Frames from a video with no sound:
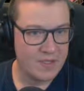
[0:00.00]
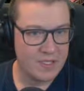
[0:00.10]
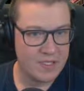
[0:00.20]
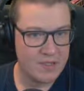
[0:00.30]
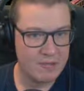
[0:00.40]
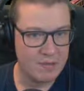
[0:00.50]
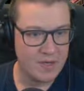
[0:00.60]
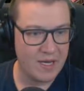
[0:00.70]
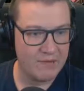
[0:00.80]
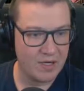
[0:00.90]
That's something
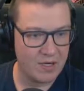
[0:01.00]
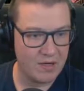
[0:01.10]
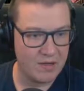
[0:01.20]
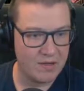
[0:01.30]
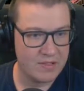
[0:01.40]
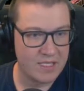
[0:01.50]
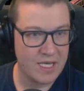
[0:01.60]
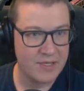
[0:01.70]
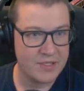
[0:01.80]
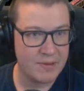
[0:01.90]
we haven't got
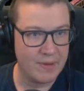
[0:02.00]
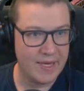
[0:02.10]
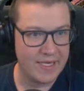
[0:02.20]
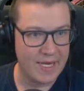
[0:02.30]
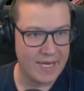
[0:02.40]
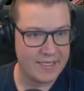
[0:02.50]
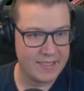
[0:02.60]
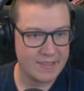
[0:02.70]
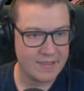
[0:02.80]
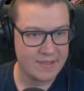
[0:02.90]
elsewhere yet.